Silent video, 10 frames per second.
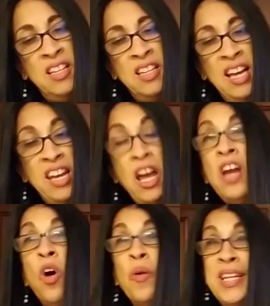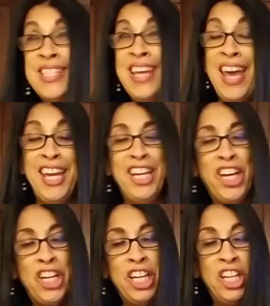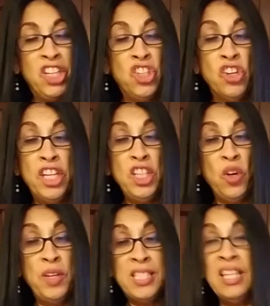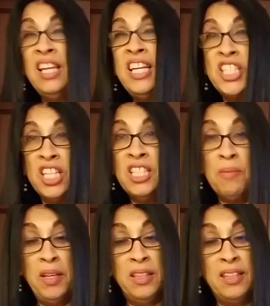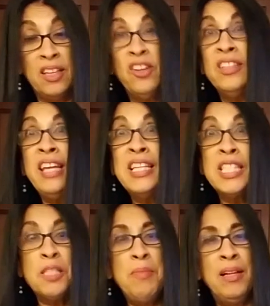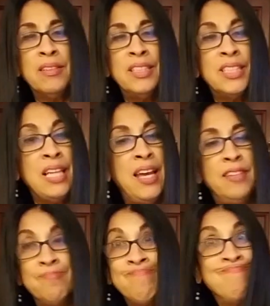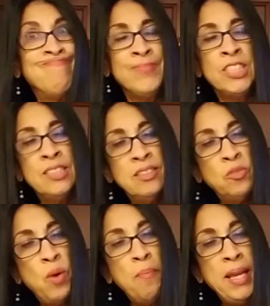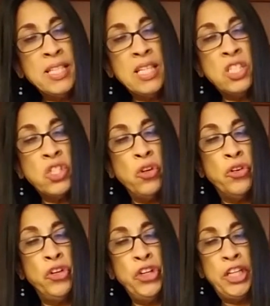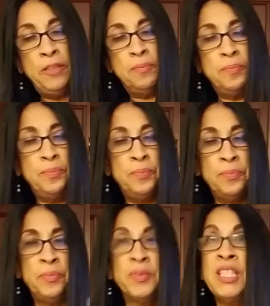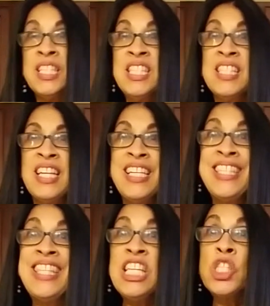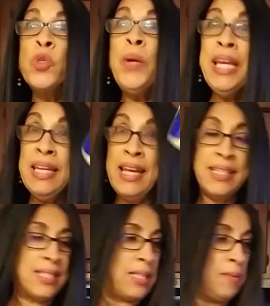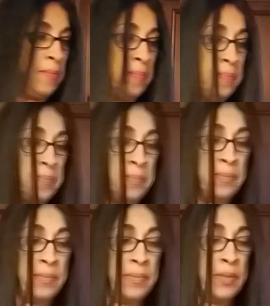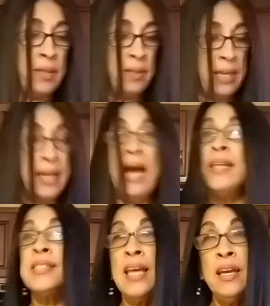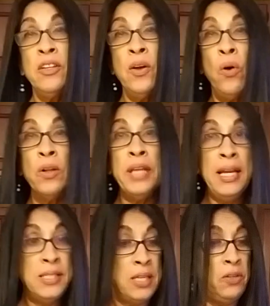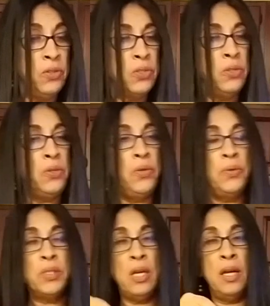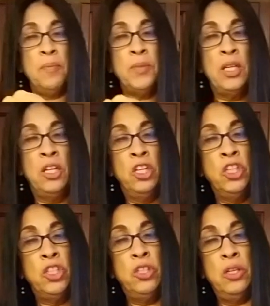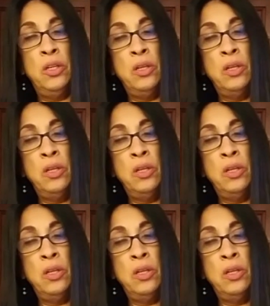And I always say, Coquito is delicious, but the condensed milk is like what makes it so good. The sweetness. Like I say, in the old days, they used to use the